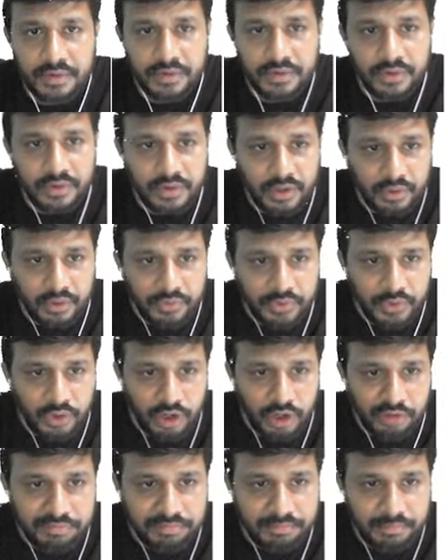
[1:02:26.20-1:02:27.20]
Now u
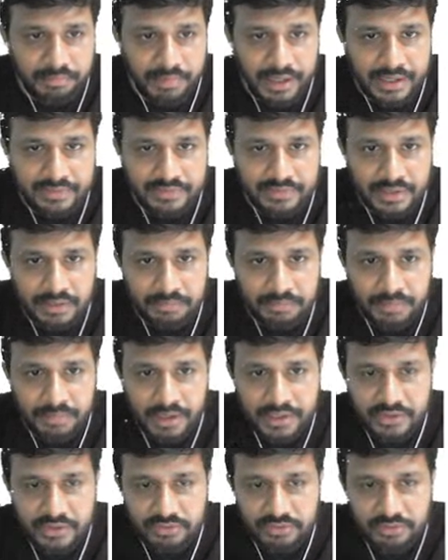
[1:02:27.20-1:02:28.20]
of minus n
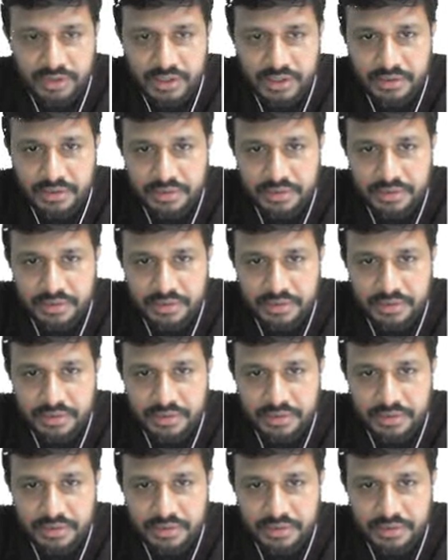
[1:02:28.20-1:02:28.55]
minus 1.